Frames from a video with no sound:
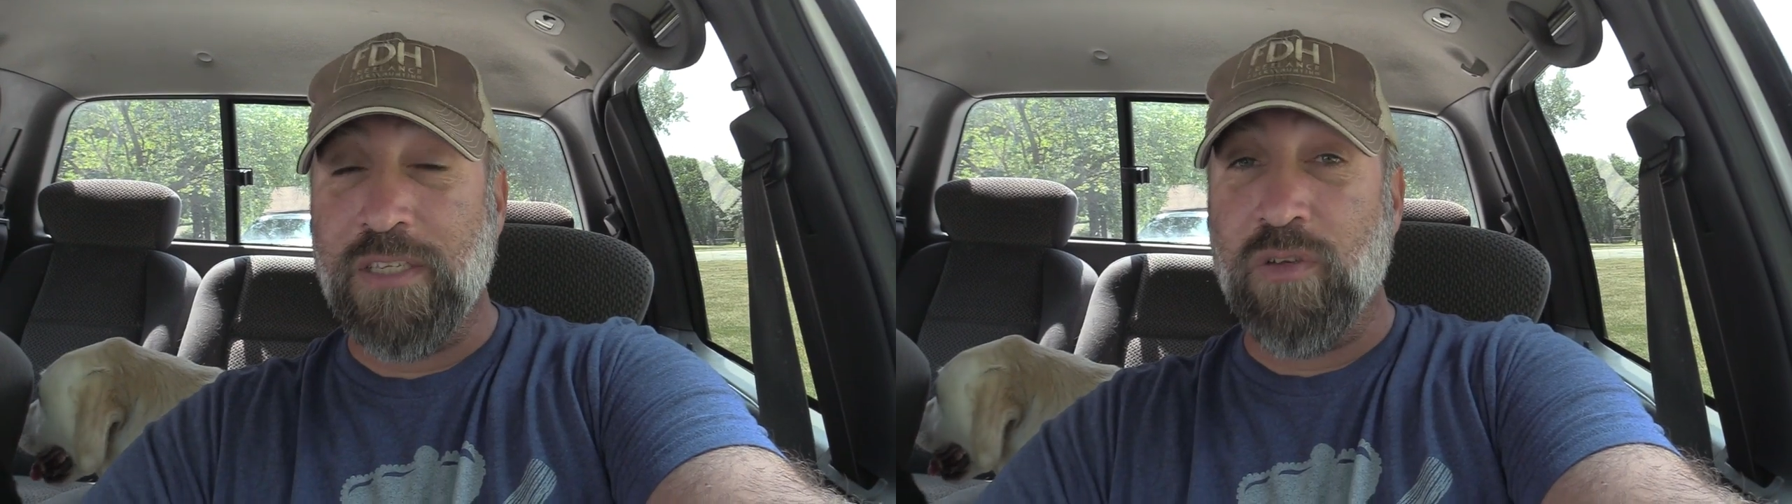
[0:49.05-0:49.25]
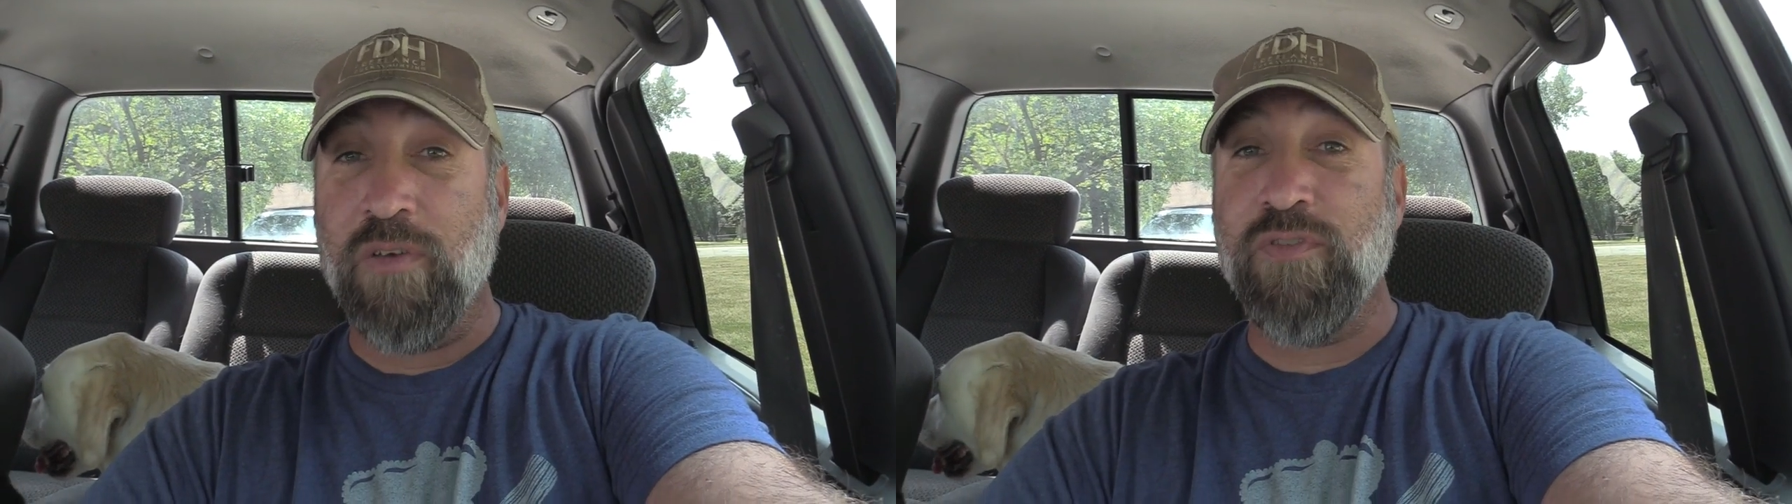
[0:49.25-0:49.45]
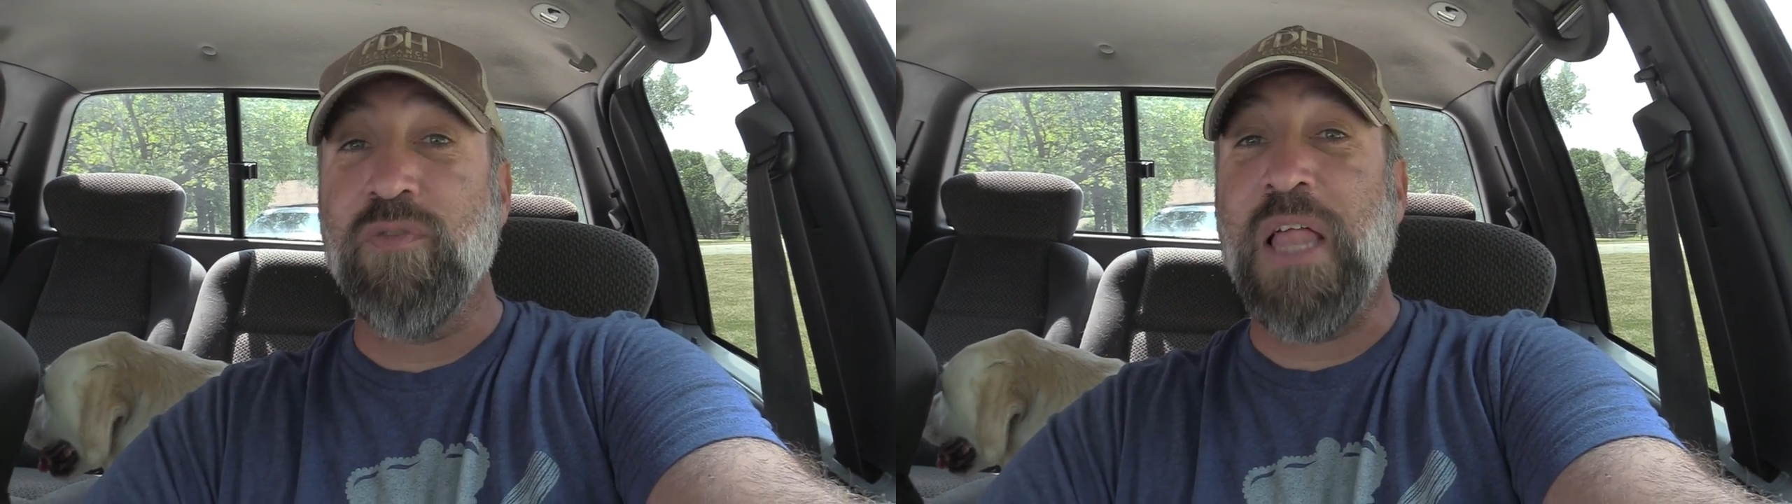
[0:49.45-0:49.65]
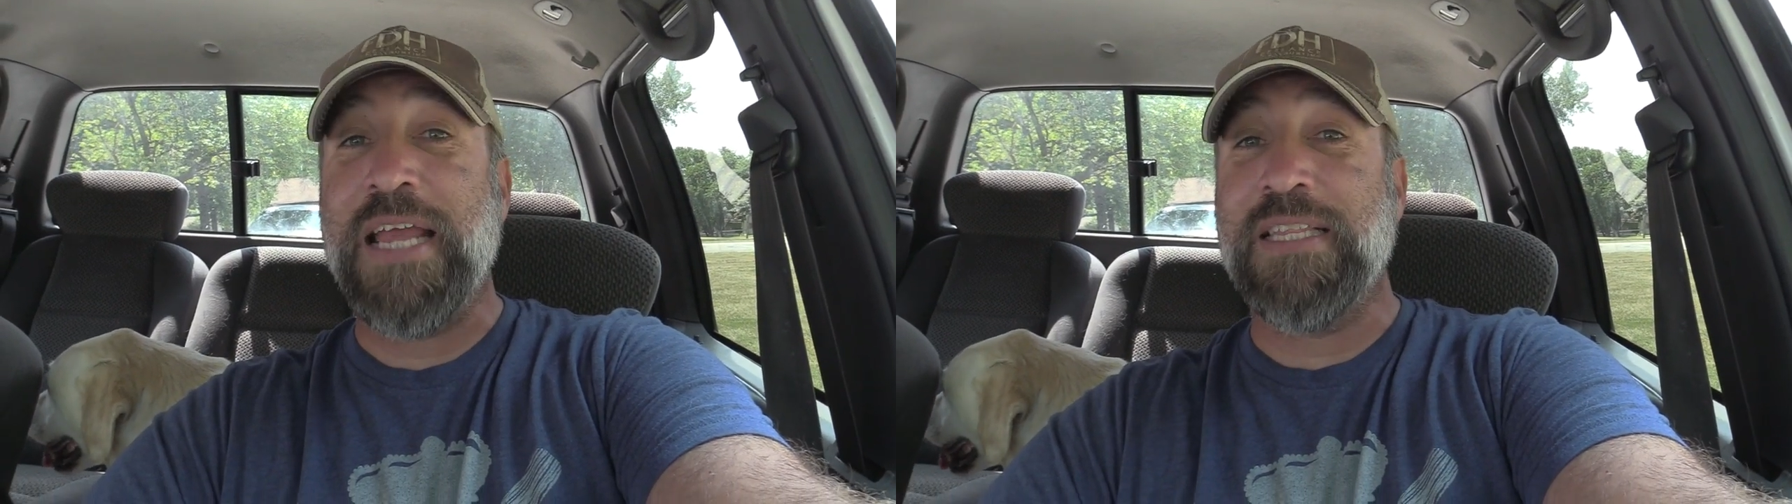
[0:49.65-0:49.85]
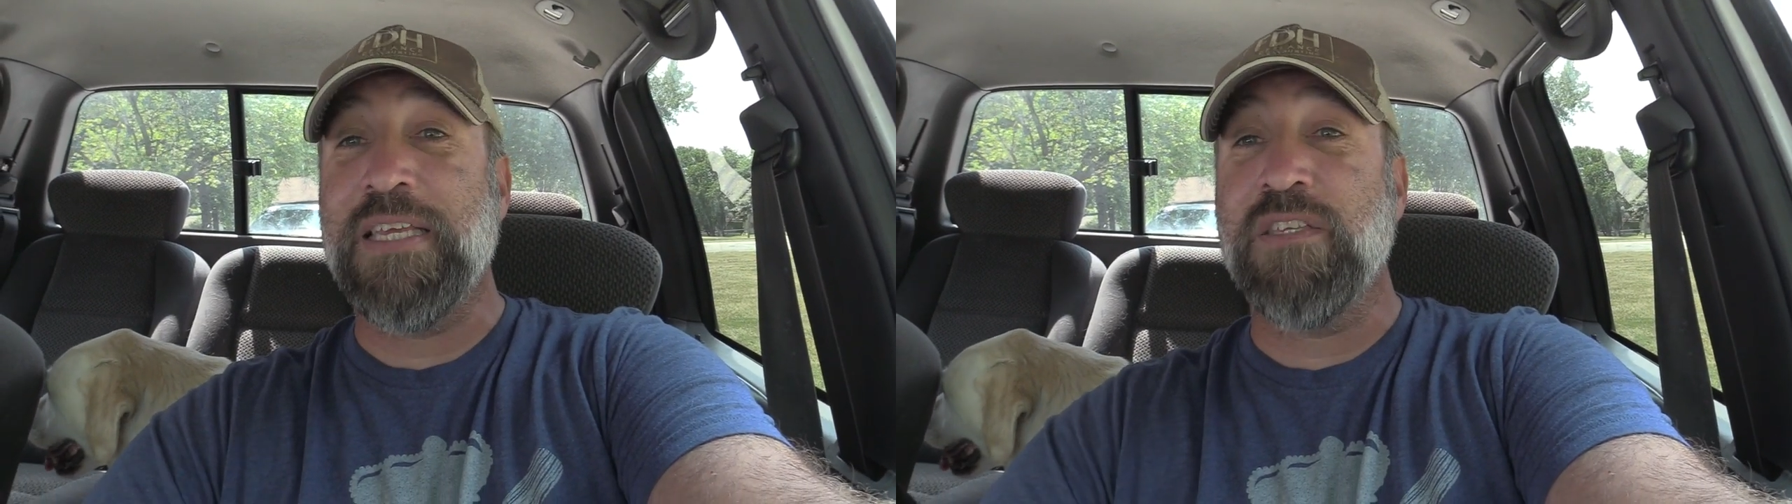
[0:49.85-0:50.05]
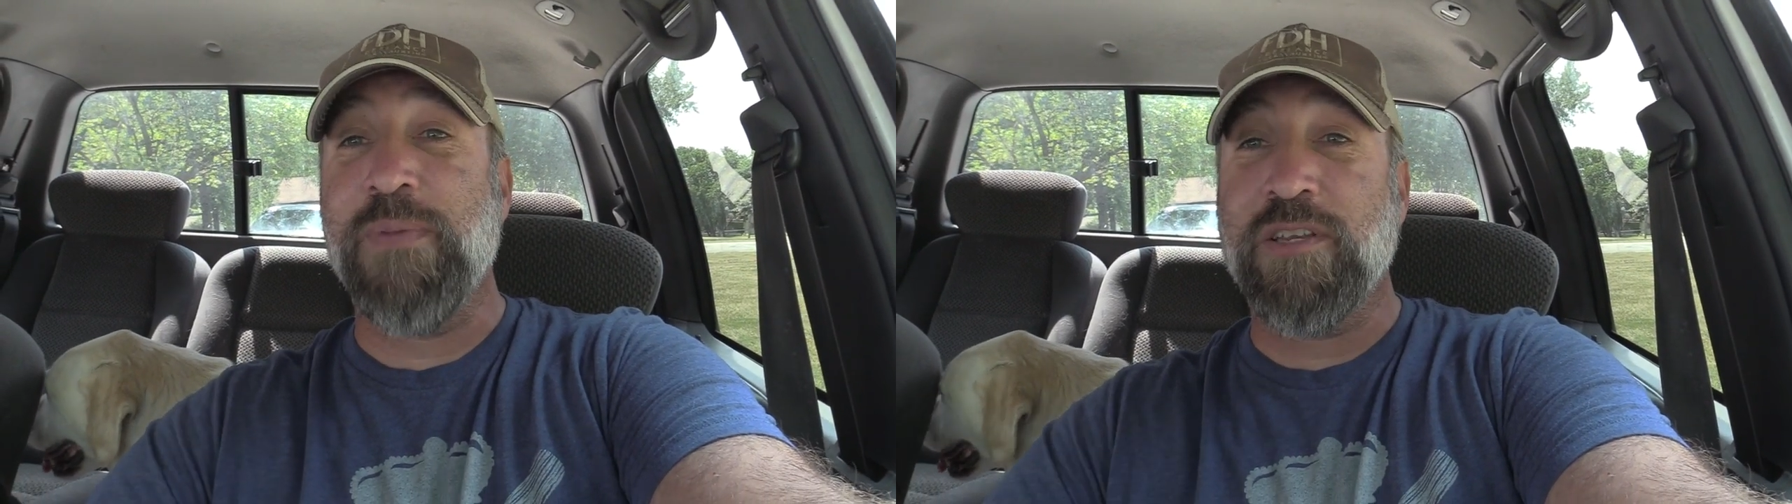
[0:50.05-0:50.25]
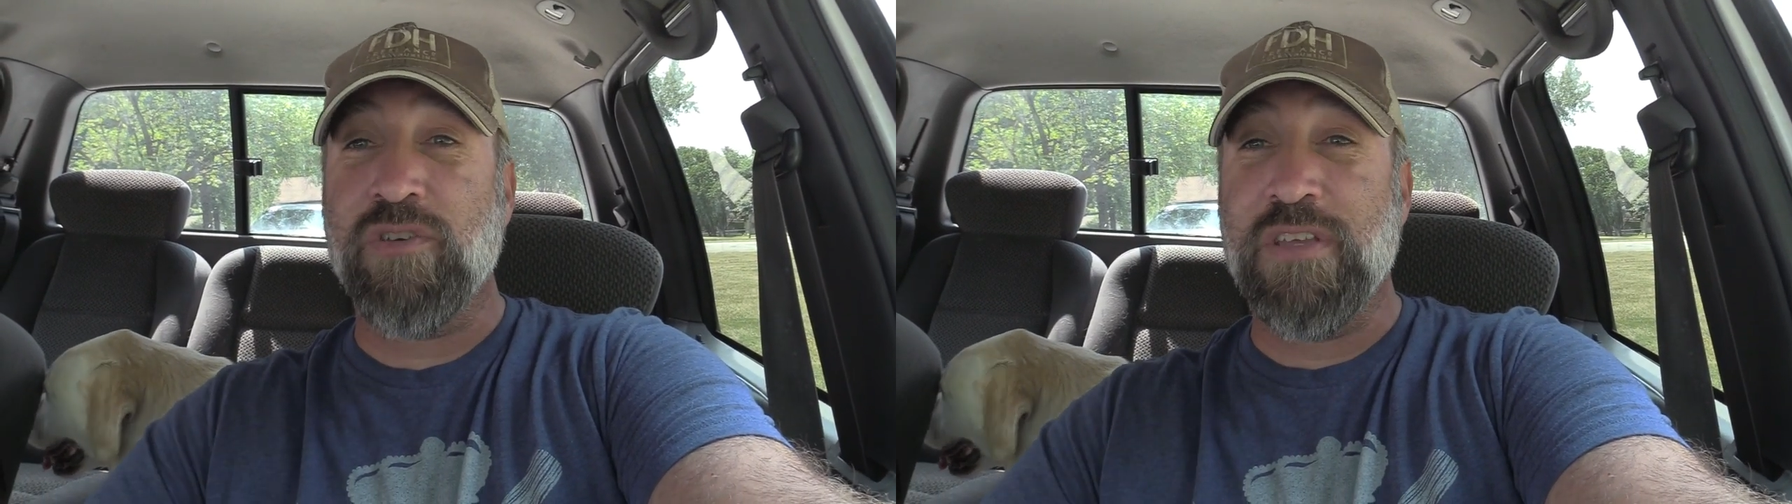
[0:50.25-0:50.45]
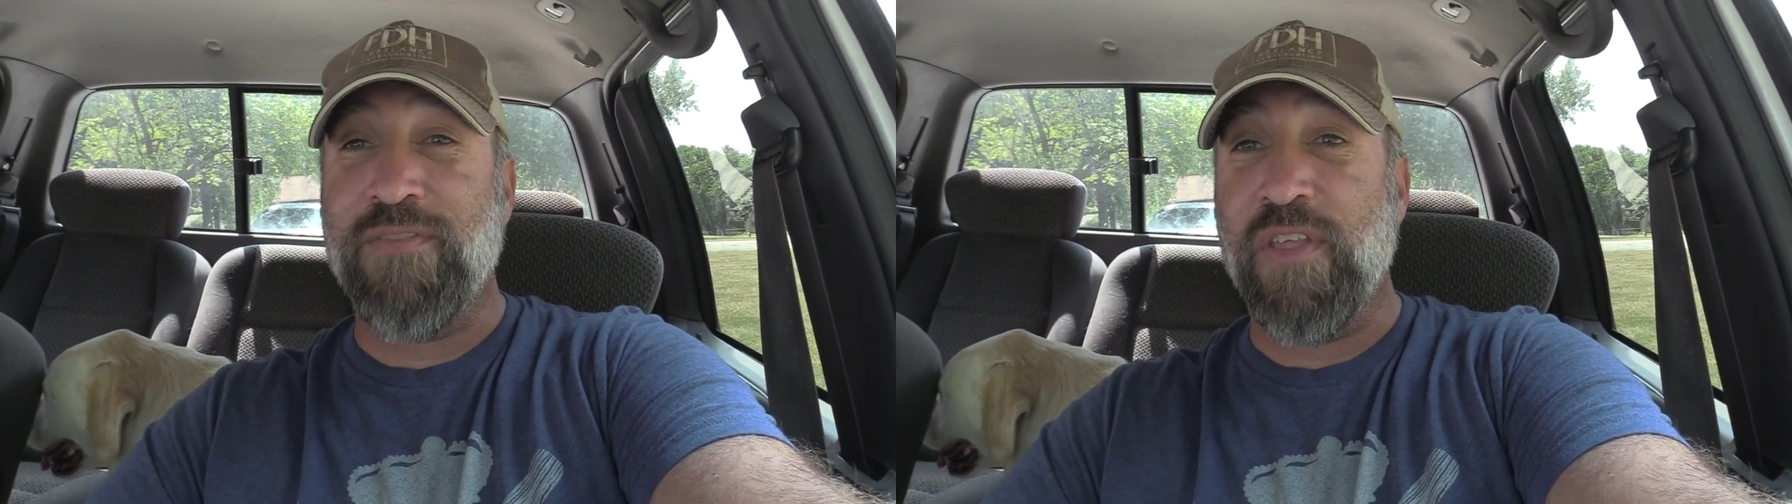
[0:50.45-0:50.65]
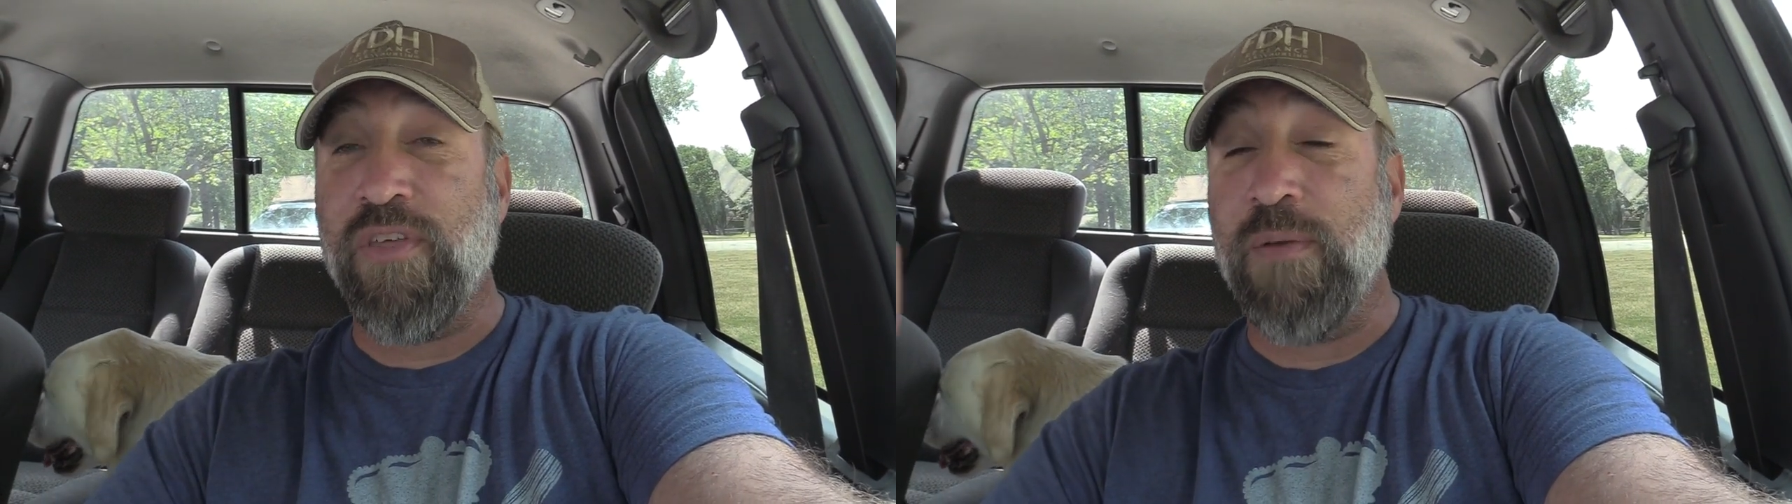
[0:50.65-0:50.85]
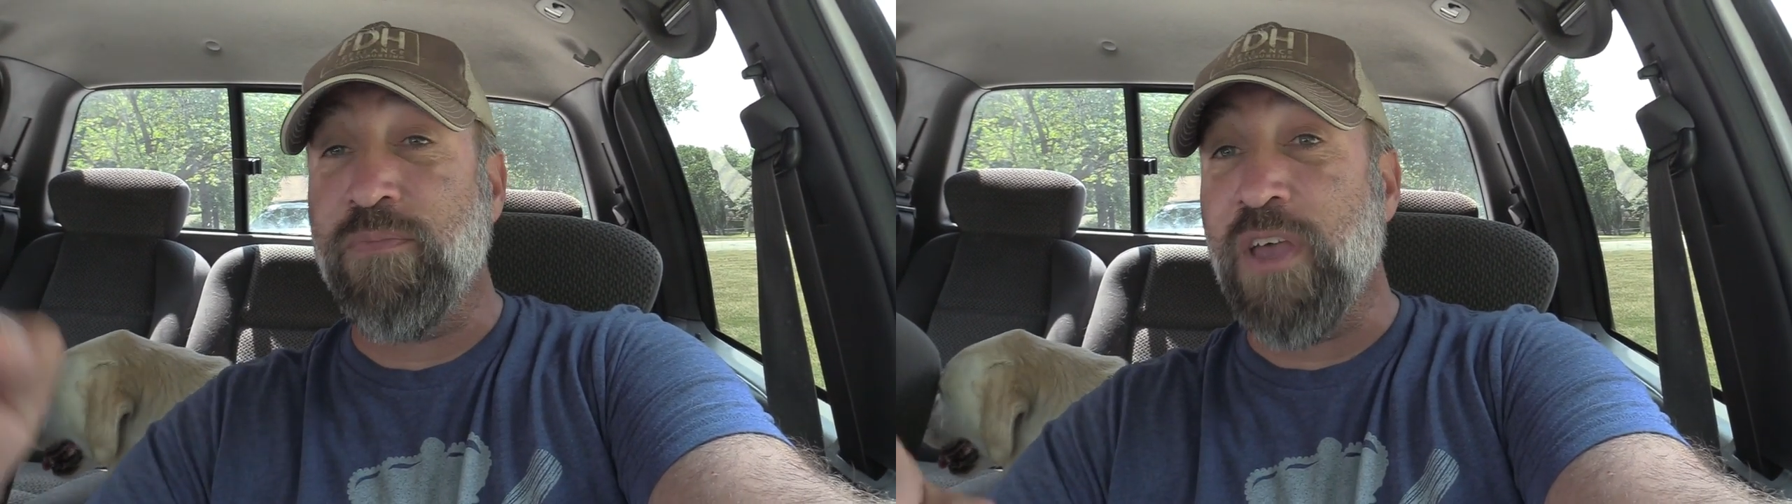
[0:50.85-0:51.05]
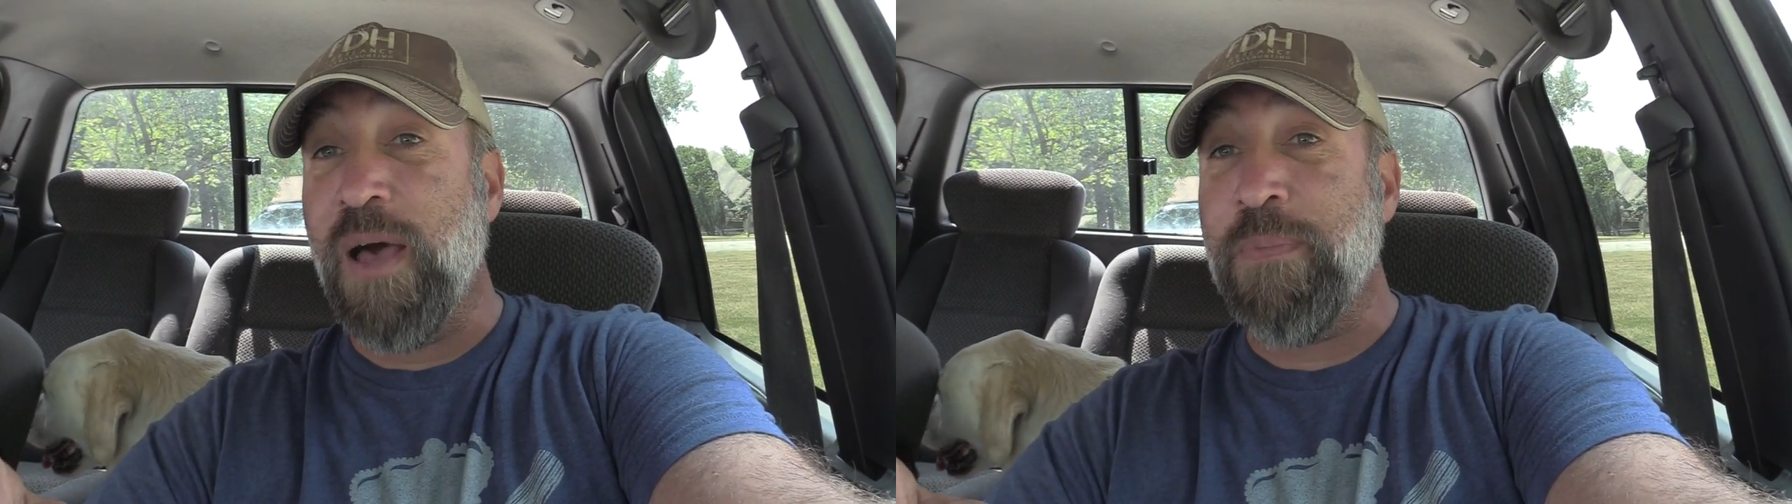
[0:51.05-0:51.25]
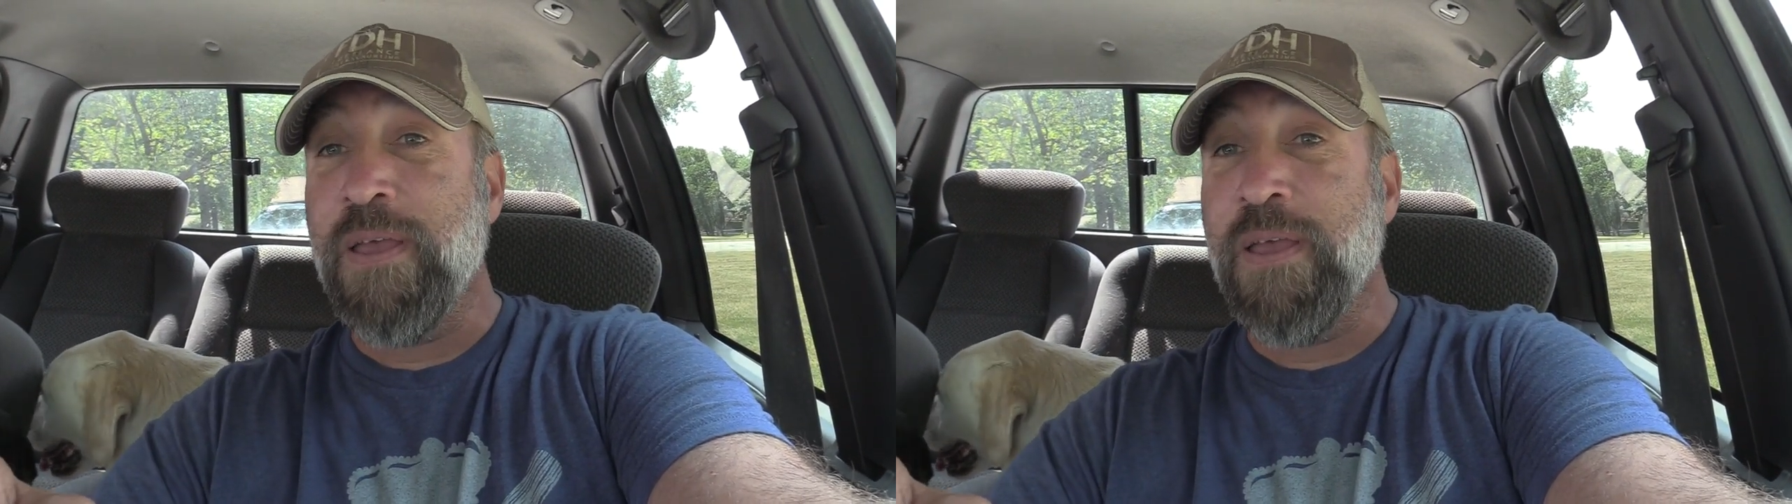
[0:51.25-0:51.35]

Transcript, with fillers: So if you like these, make sure you give it a thumbs up.